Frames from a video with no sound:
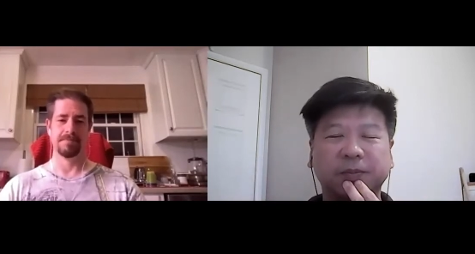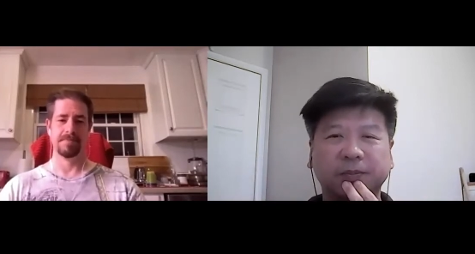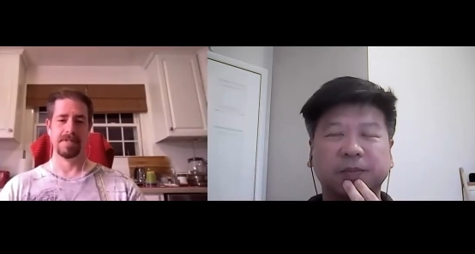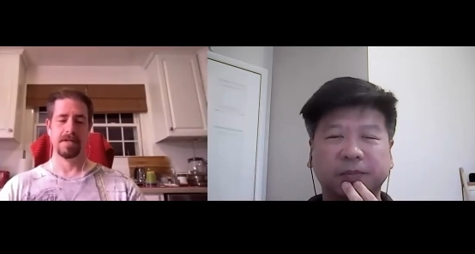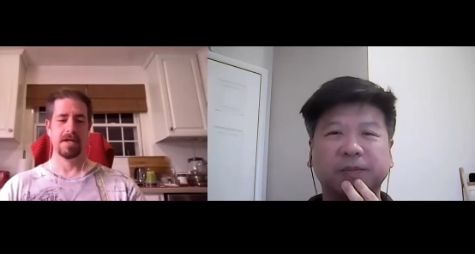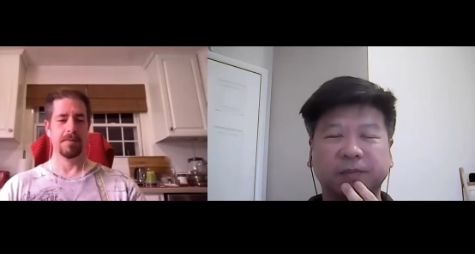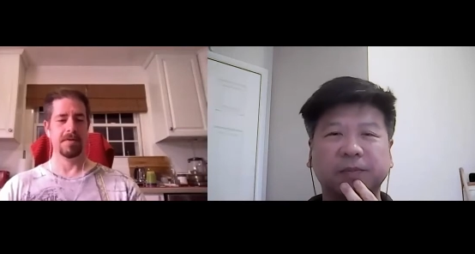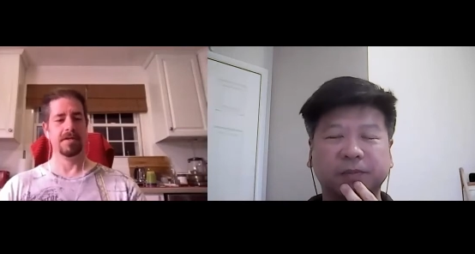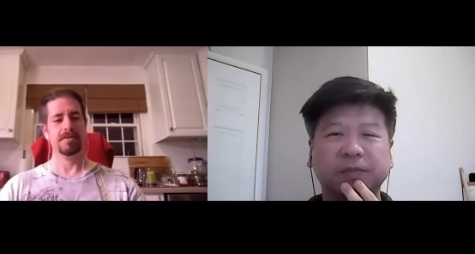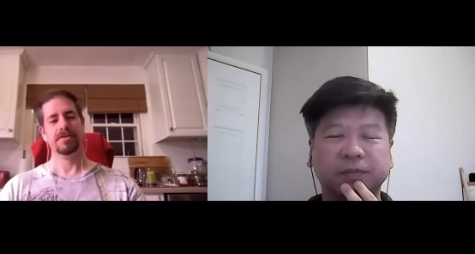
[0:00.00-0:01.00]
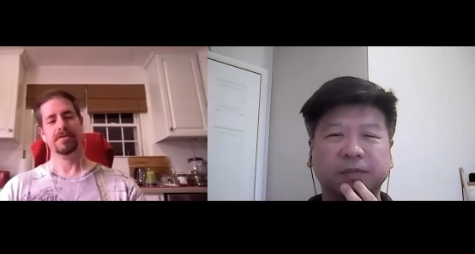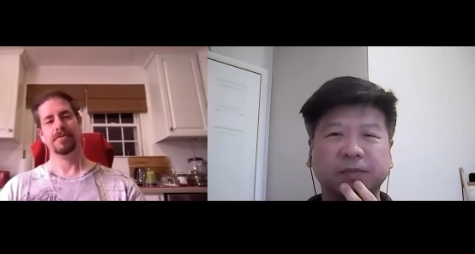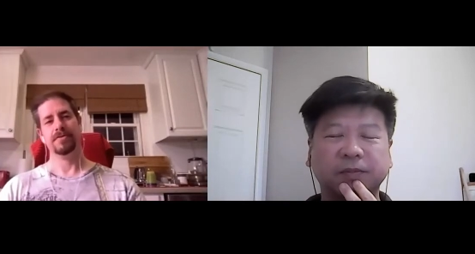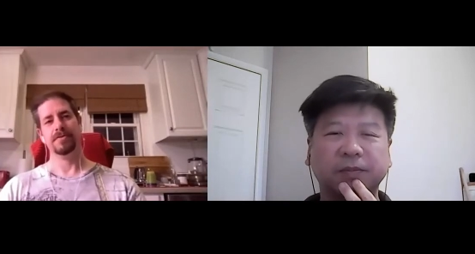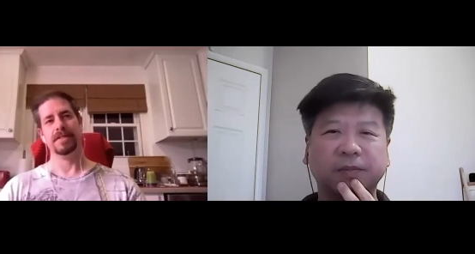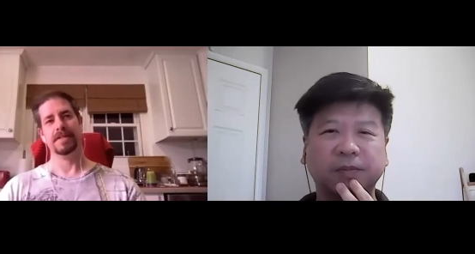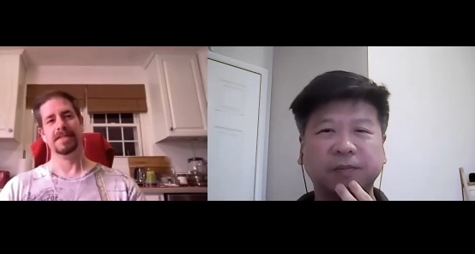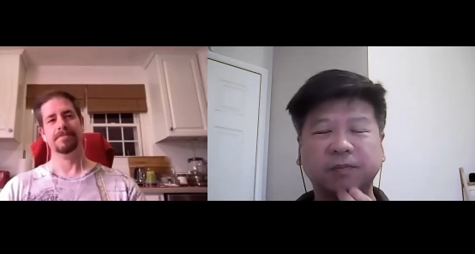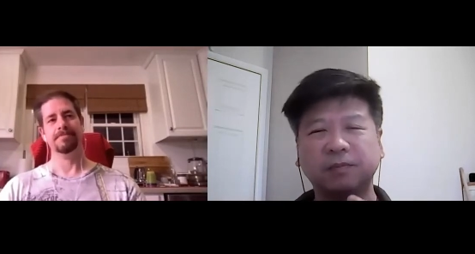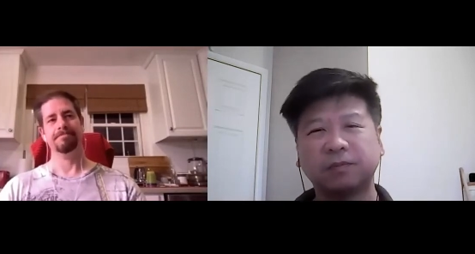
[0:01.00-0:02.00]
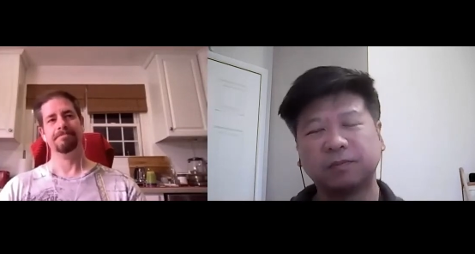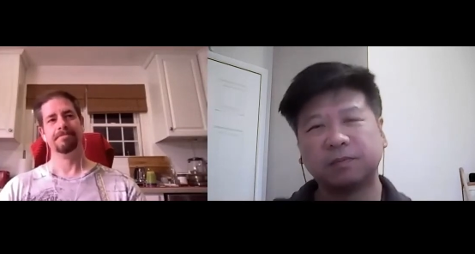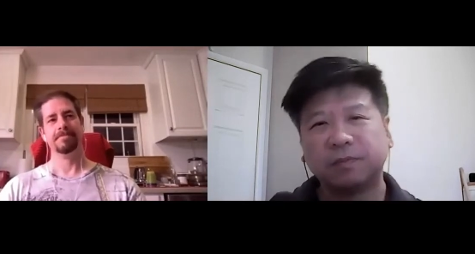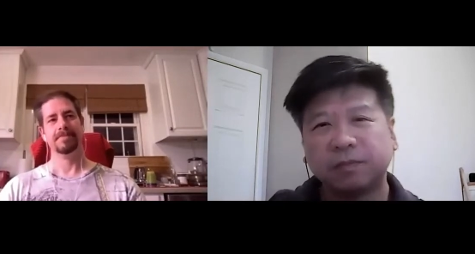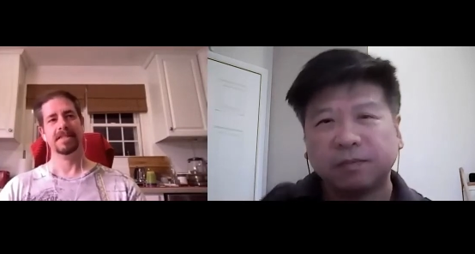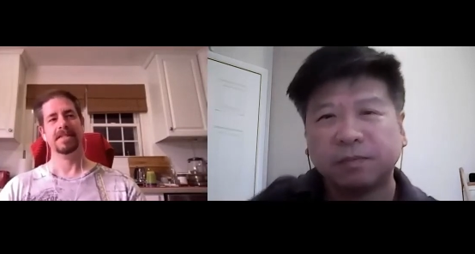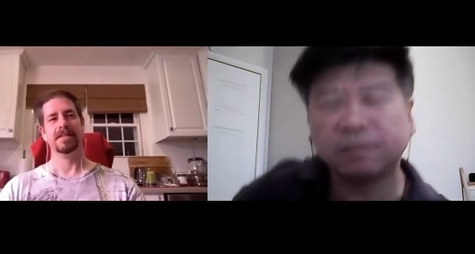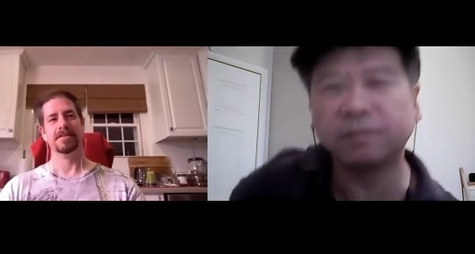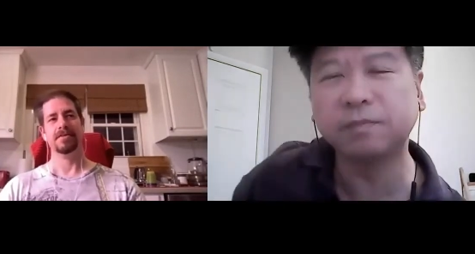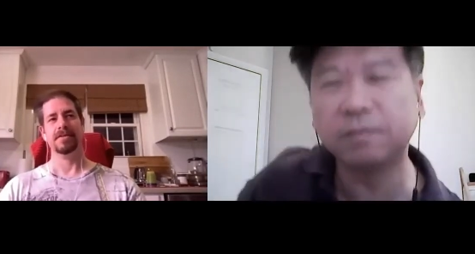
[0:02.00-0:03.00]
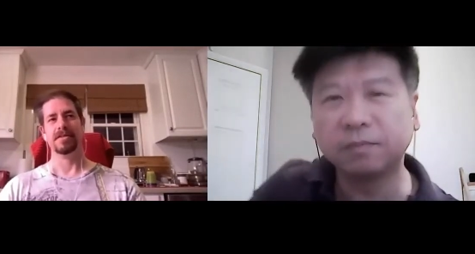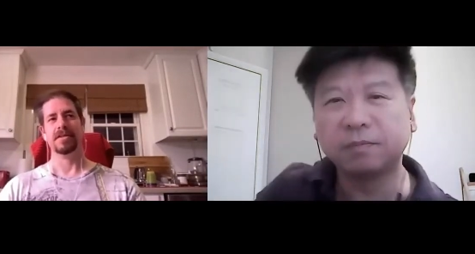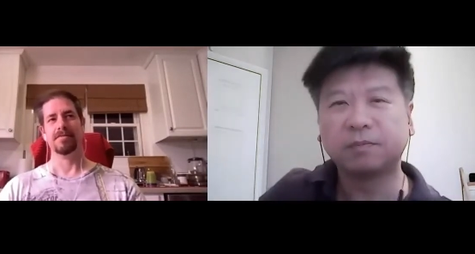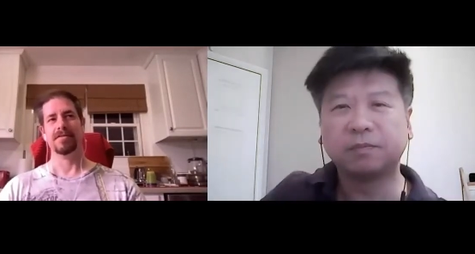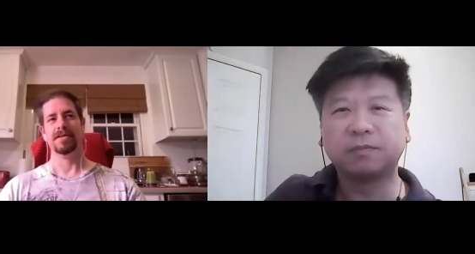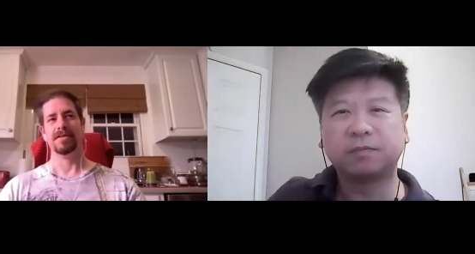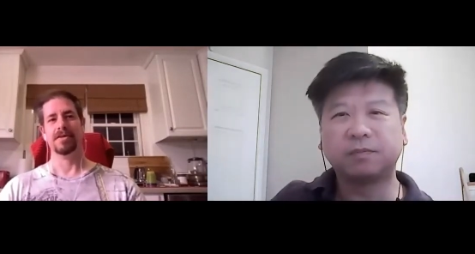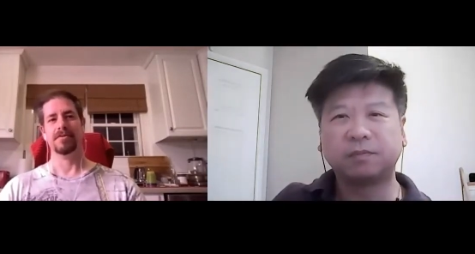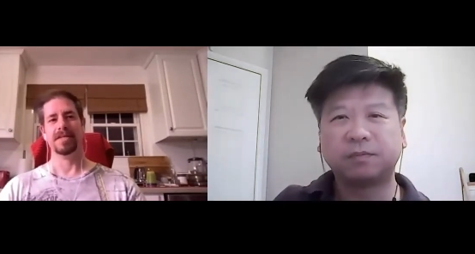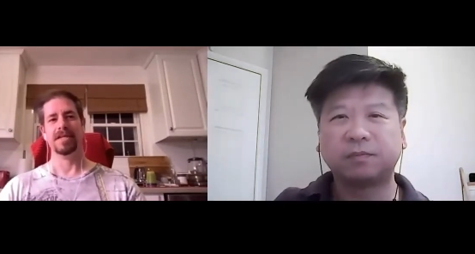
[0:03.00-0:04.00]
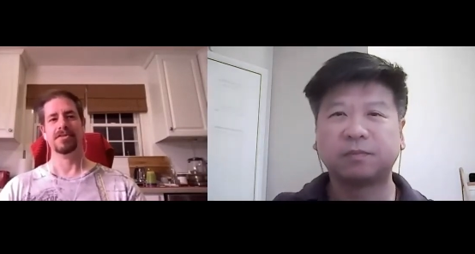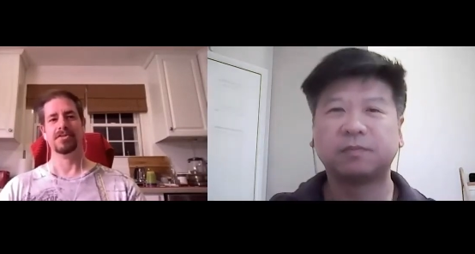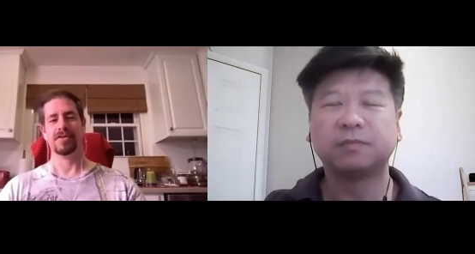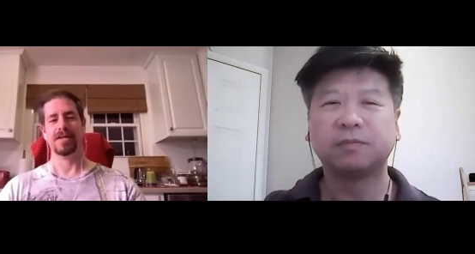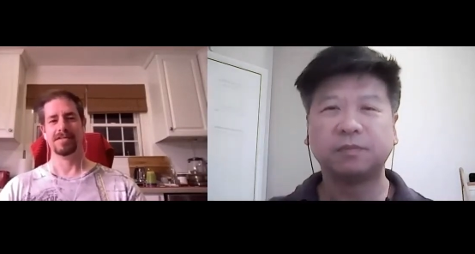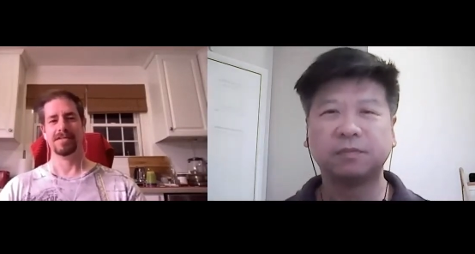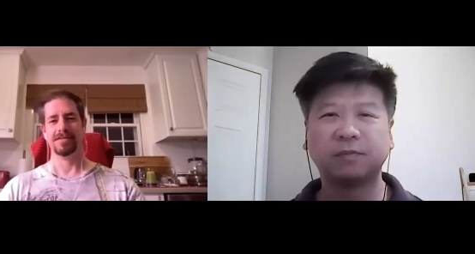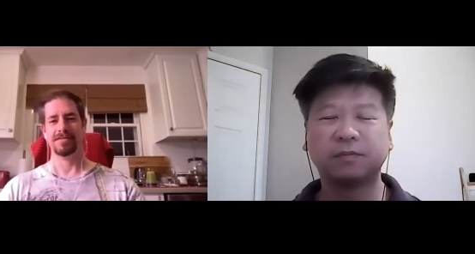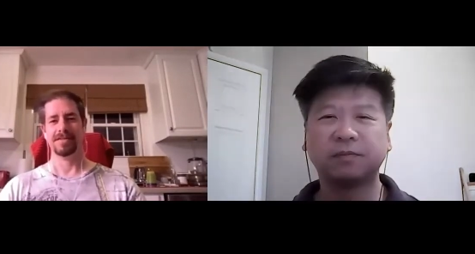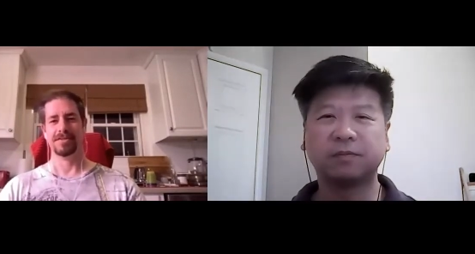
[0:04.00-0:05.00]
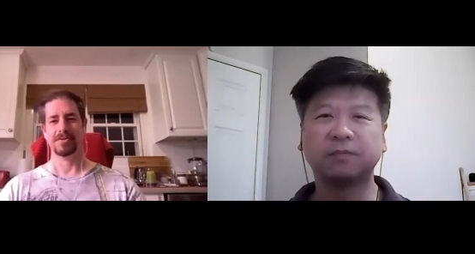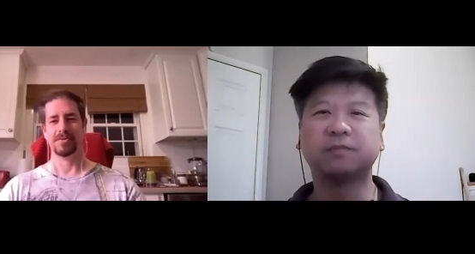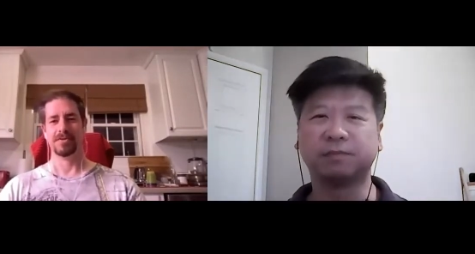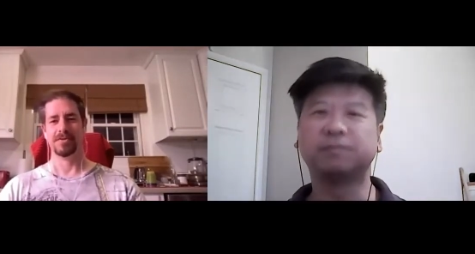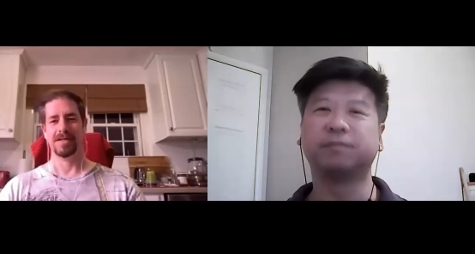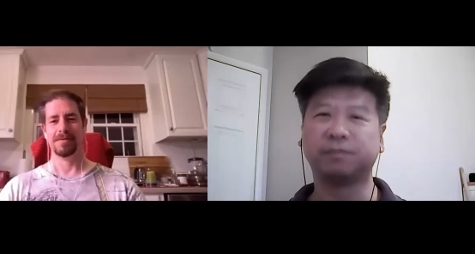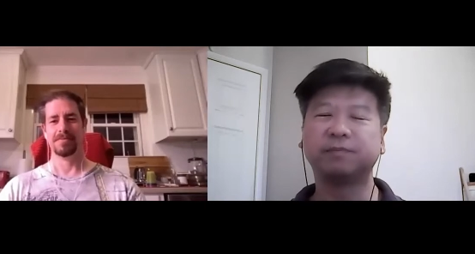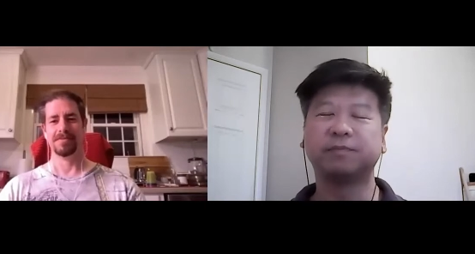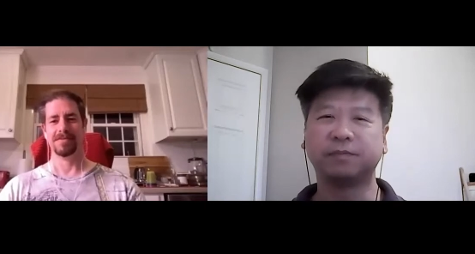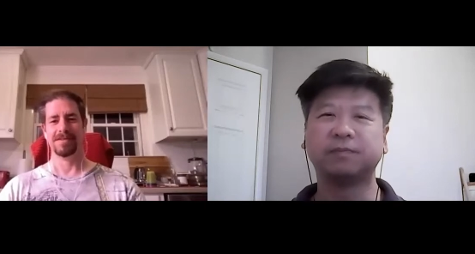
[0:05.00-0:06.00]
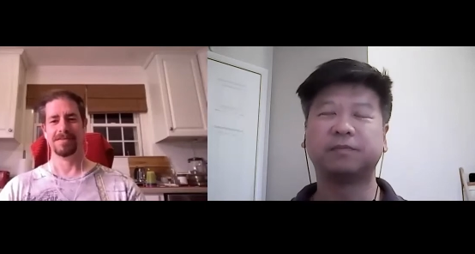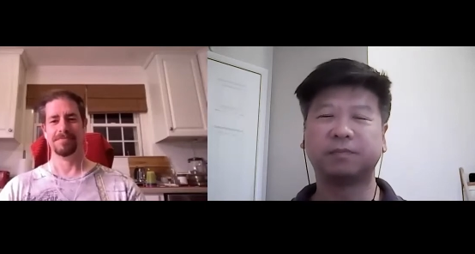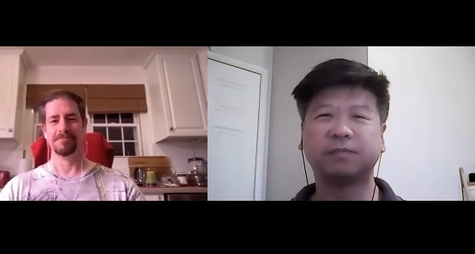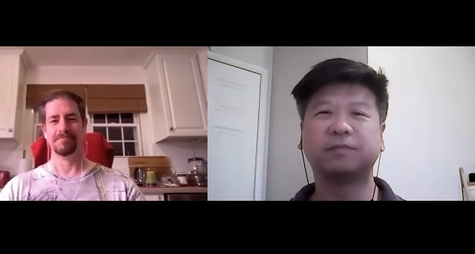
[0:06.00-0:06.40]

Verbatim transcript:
Speaker 1: I mean, I also thought, um, yeah, so it's kind of like, you know, get distracted and this is what will happen, you know.